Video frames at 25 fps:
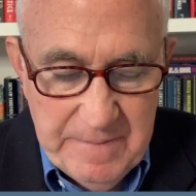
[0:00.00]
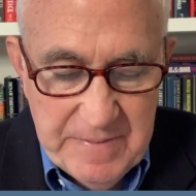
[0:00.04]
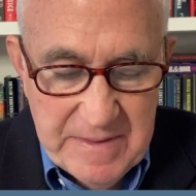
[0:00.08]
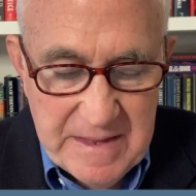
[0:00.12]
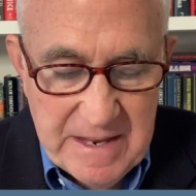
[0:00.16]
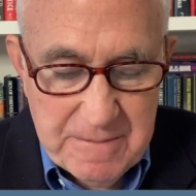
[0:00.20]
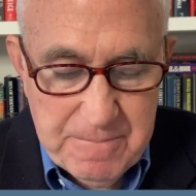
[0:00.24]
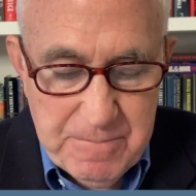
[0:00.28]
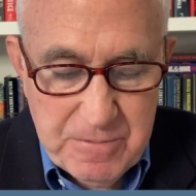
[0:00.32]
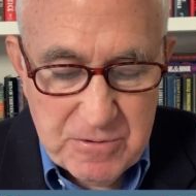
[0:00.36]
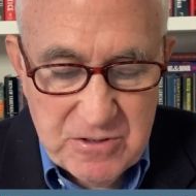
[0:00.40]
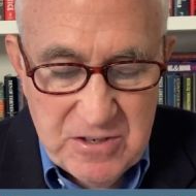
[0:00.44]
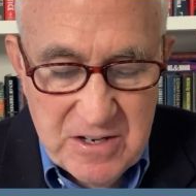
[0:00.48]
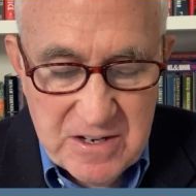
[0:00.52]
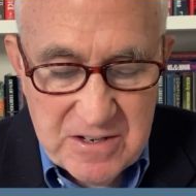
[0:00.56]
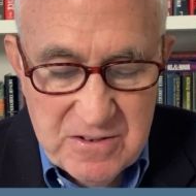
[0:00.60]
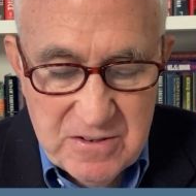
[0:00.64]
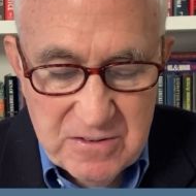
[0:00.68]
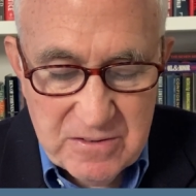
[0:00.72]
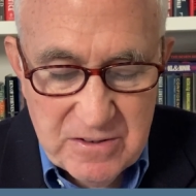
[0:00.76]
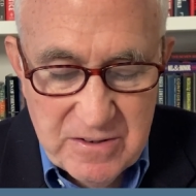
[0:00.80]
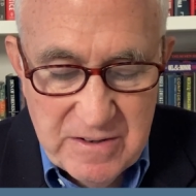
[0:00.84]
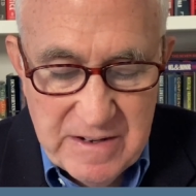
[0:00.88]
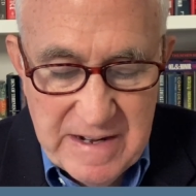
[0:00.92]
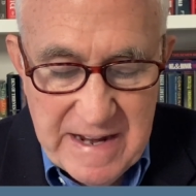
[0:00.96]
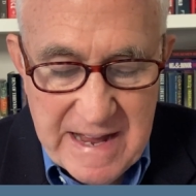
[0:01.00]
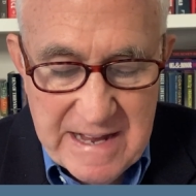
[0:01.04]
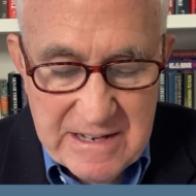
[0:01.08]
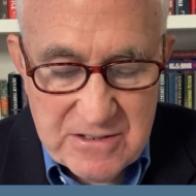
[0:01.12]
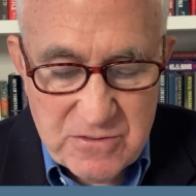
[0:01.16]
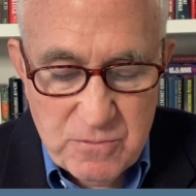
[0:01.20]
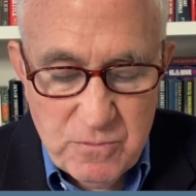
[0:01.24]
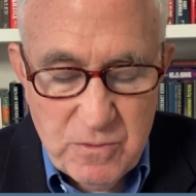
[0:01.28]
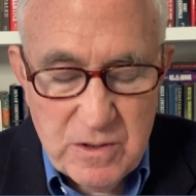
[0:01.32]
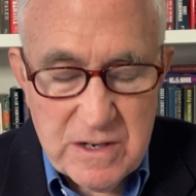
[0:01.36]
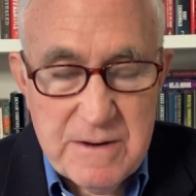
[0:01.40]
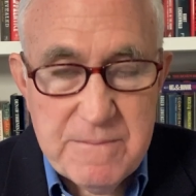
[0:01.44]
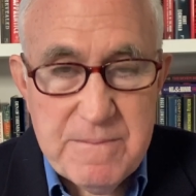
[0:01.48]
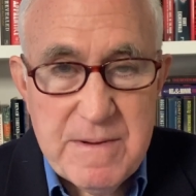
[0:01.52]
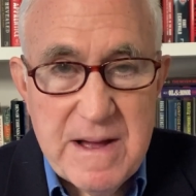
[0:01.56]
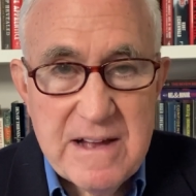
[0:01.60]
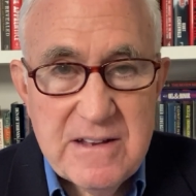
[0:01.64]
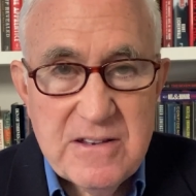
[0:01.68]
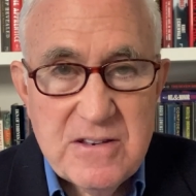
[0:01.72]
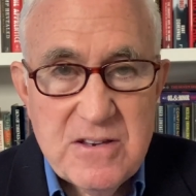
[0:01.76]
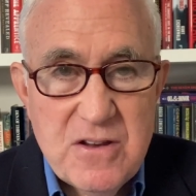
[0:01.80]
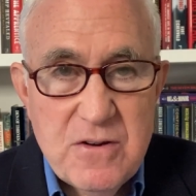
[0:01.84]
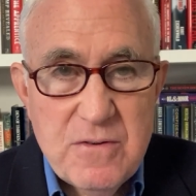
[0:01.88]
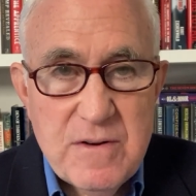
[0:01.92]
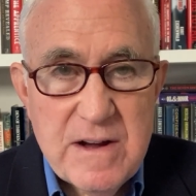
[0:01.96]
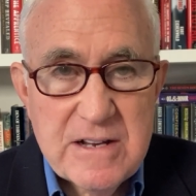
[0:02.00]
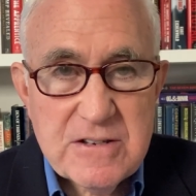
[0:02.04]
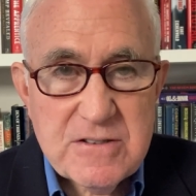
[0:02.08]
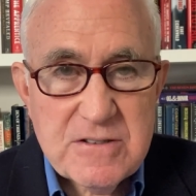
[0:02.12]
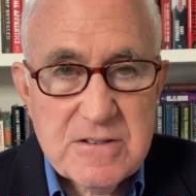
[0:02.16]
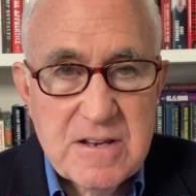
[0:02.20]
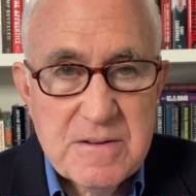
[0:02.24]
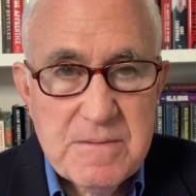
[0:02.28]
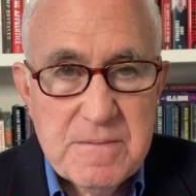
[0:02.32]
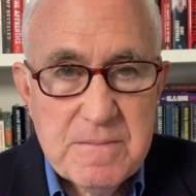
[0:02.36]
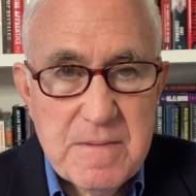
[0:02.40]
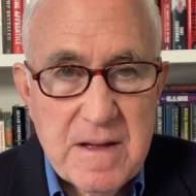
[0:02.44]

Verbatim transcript: In particular, he asked, what about U.S.